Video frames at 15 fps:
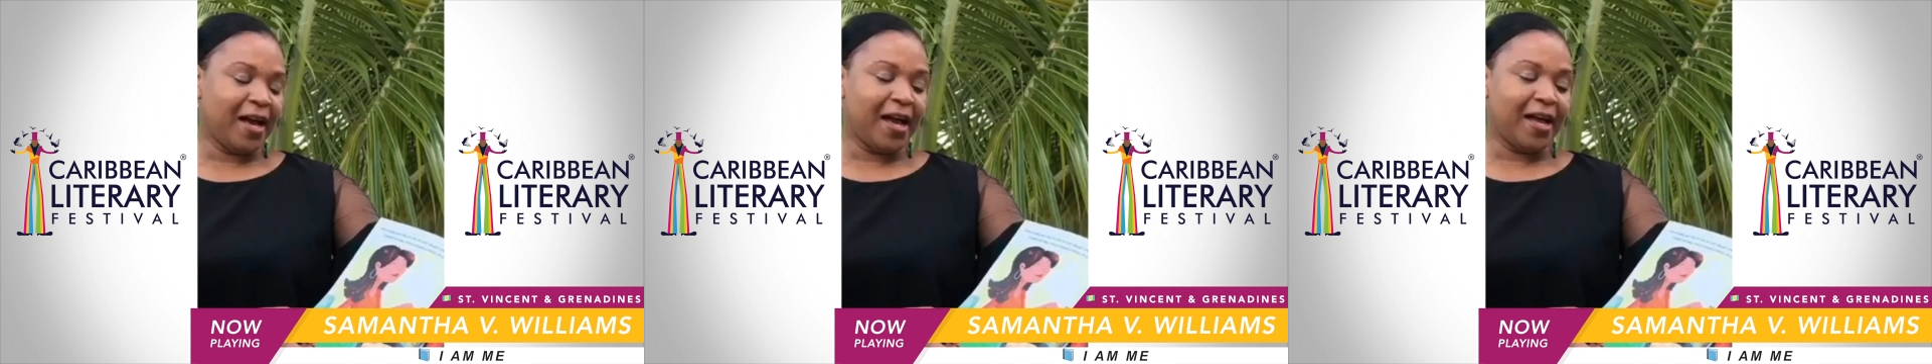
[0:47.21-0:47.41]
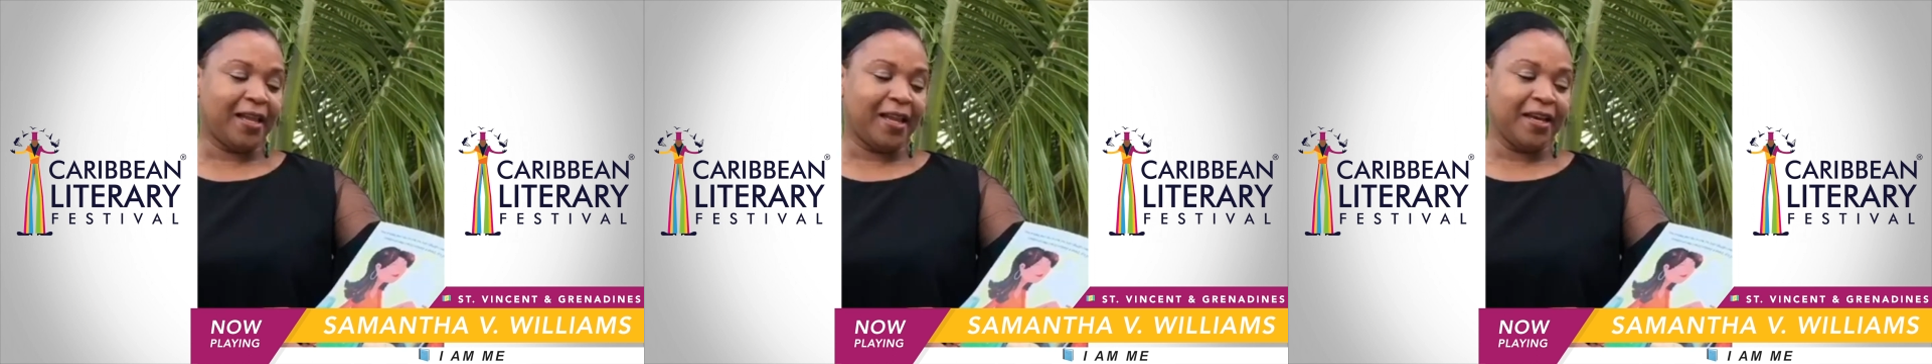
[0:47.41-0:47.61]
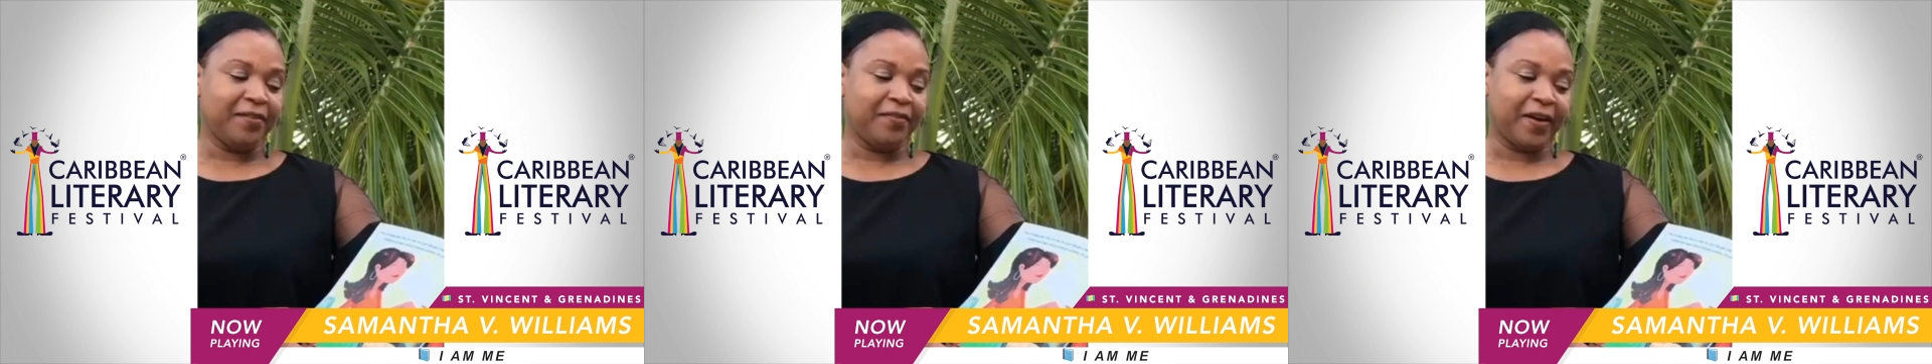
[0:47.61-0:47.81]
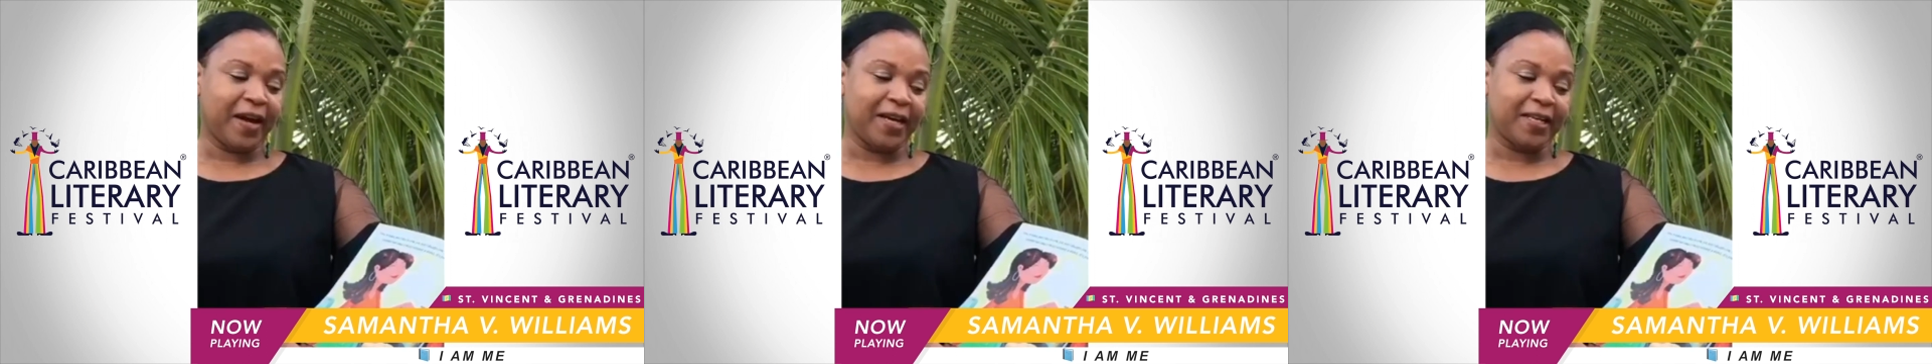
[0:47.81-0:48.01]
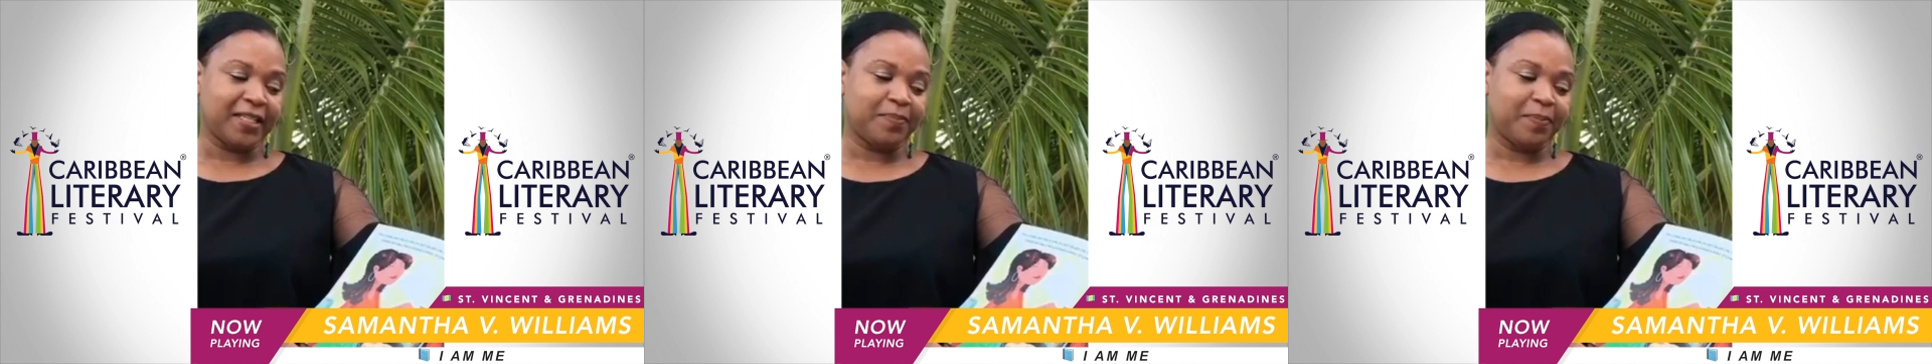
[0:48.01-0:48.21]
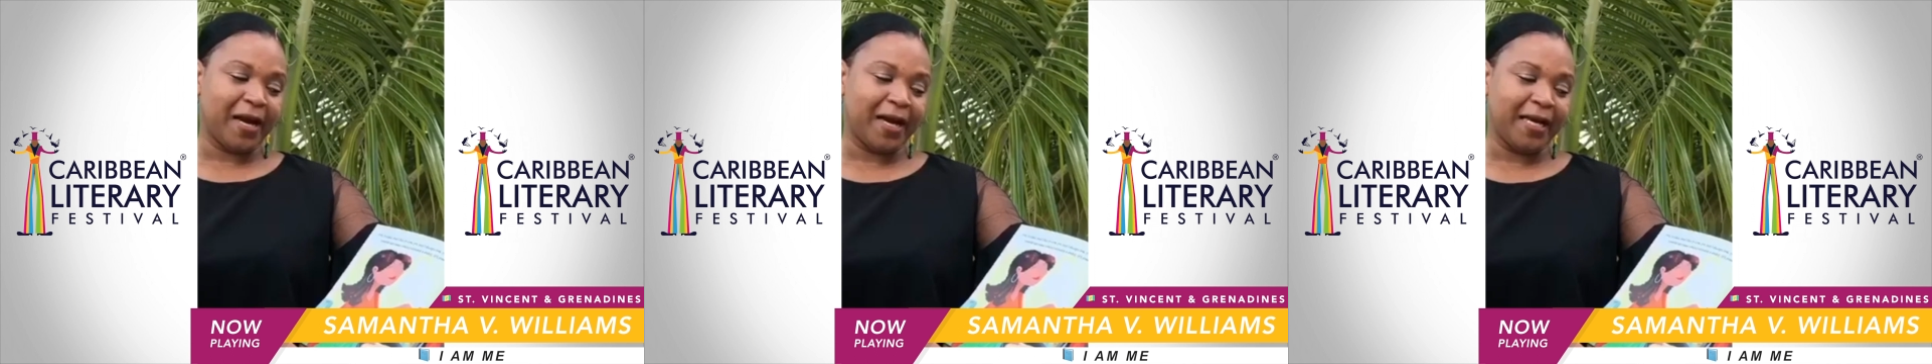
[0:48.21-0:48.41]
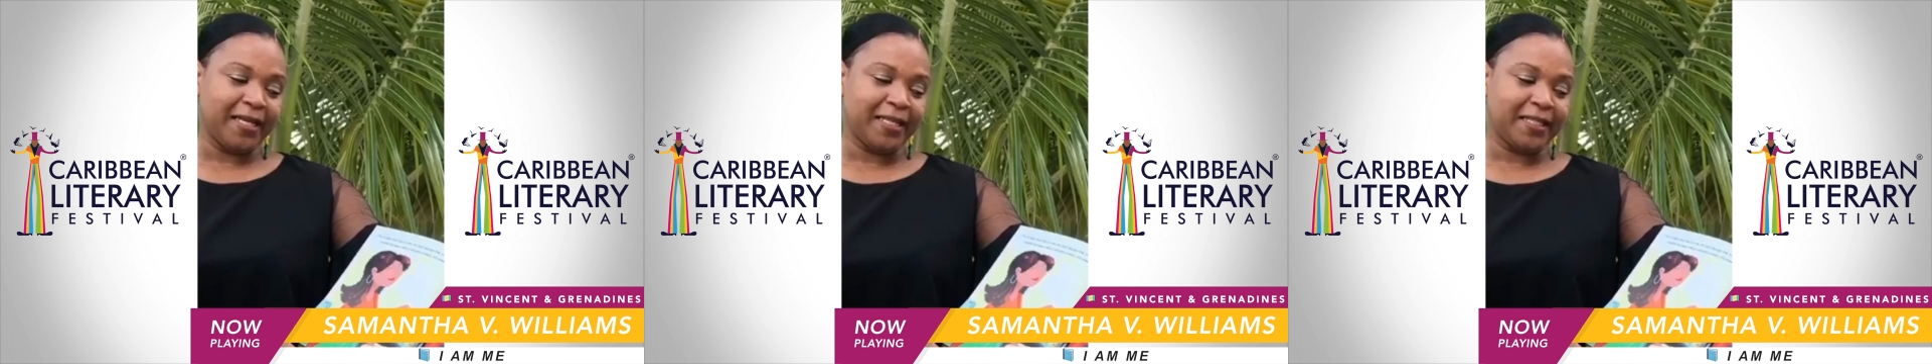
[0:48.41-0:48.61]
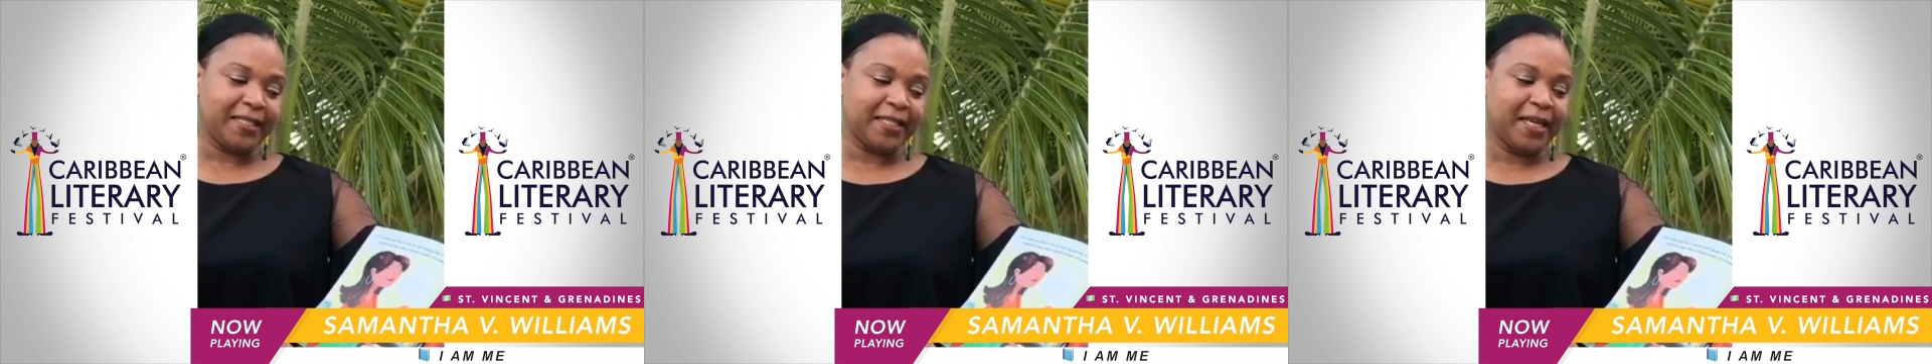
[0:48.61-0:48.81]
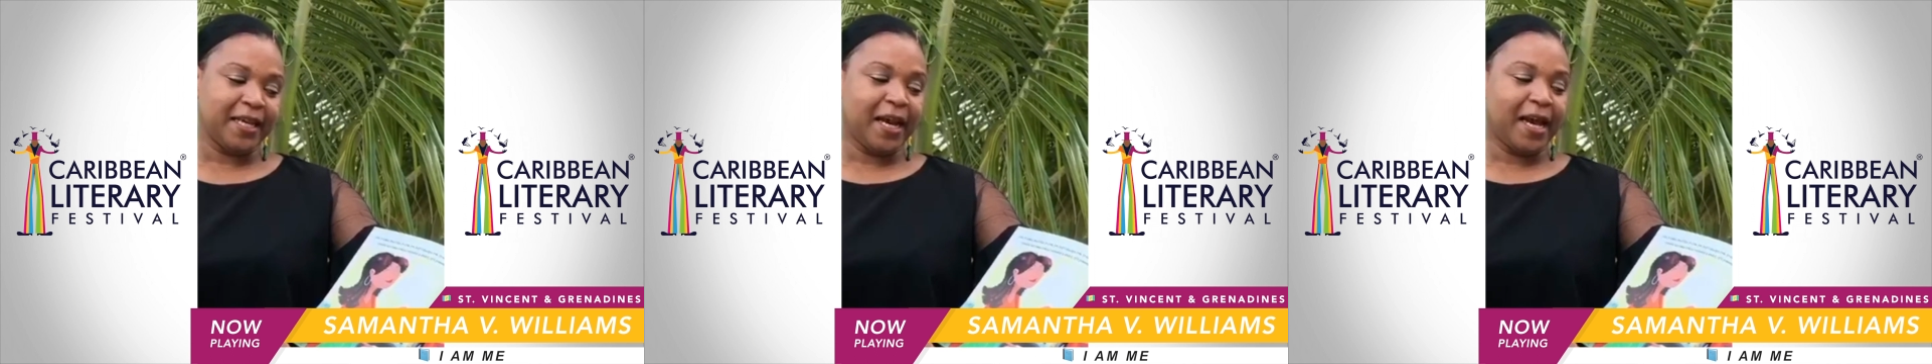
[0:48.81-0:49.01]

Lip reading: I like fast bikes.